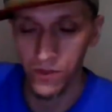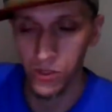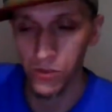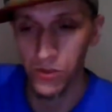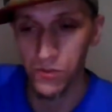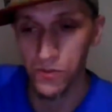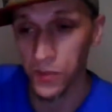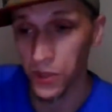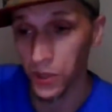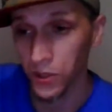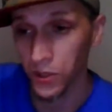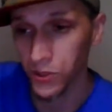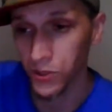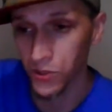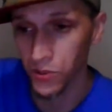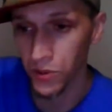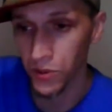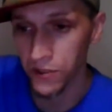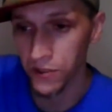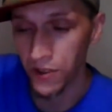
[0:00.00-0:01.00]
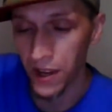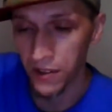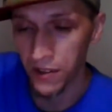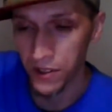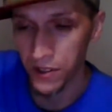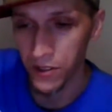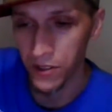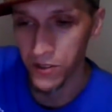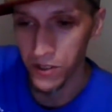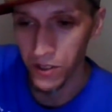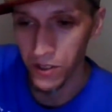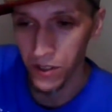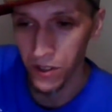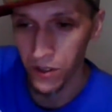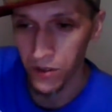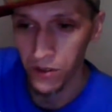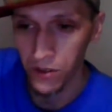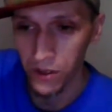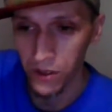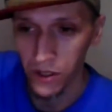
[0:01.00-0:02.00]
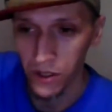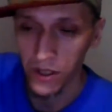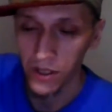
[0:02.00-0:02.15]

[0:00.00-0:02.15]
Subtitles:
She was murdered 25 years ago.